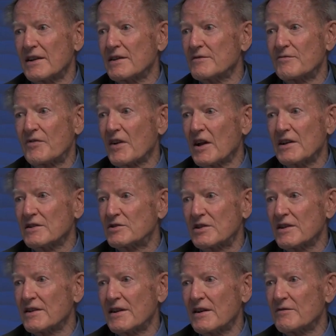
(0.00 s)

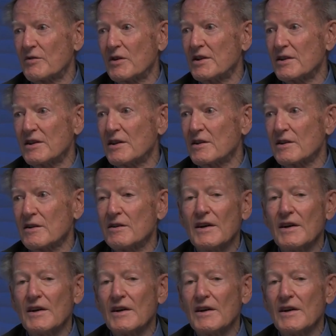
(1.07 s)
inflation every year.